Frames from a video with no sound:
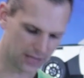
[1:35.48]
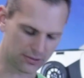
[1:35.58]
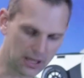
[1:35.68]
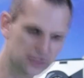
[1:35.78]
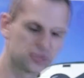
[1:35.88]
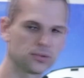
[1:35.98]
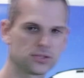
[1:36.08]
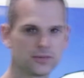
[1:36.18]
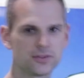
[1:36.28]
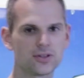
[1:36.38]
there are other short
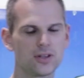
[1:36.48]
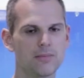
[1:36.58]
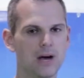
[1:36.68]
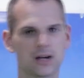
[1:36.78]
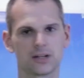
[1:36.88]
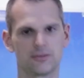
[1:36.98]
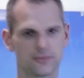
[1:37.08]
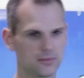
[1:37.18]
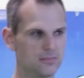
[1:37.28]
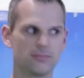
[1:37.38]
shifters on the market,
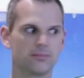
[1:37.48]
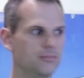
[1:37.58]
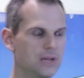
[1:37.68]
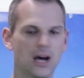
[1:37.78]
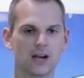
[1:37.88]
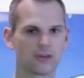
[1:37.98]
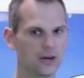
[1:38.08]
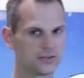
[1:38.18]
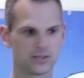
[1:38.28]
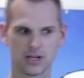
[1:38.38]
from Miata
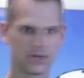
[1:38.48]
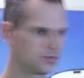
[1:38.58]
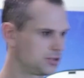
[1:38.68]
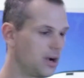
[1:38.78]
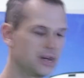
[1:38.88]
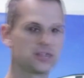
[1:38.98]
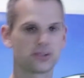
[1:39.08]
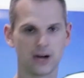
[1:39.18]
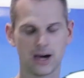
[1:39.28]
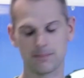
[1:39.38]
Roadster, Chinese
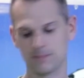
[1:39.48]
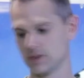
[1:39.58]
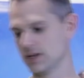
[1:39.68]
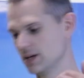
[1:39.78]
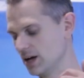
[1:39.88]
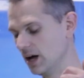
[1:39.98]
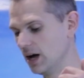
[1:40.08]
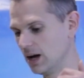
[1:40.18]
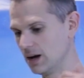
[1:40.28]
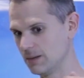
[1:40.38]
crap.
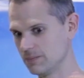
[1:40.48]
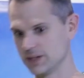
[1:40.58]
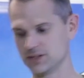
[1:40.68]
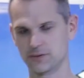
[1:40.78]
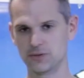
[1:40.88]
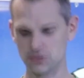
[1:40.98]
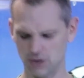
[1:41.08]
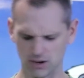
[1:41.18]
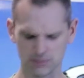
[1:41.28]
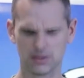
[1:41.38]
There's a
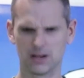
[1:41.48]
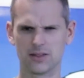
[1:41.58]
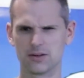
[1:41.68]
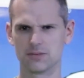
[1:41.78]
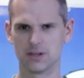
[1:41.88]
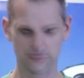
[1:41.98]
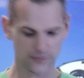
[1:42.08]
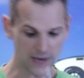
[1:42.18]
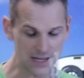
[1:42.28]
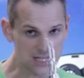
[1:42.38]
few other
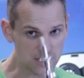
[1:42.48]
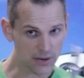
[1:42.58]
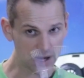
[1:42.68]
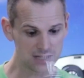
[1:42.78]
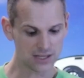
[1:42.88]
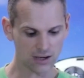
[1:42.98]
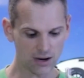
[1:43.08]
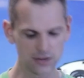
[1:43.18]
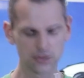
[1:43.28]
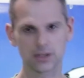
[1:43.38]
fancy brands that
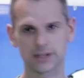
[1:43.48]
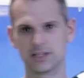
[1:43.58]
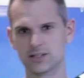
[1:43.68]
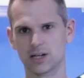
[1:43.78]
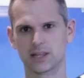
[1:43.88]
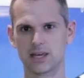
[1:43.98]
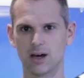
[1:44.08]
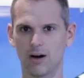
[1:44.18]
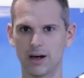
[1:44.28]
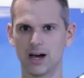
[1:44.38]
kind of look like this, like the
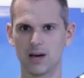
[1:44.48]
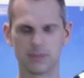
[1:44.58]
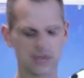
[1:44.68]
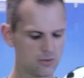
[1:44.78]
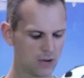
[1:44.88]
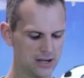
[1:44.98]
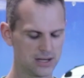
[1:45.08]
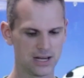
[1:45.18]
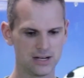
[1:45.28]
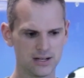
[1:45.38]
IRP one,
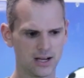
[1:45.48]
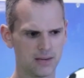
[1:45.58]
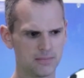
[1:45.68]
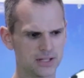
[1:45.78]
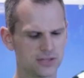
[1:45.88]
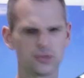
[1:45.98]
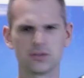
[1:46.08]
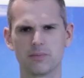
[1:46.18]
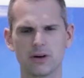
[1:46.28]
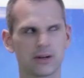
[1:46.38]
and there's a dude
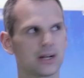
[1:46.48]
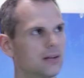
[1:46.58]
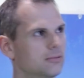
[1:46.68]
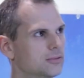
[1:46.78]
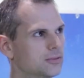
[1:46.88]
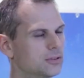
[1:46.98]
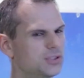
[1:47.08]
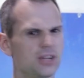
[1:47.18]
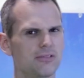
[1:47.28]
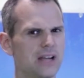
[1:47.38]
in America,
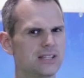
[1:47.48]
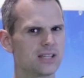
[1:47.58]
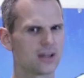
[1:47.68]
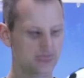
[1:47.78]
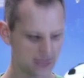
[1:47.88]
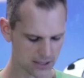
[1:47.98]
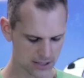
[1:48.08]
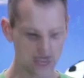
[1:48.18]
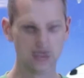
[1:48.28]
G Racing, I think.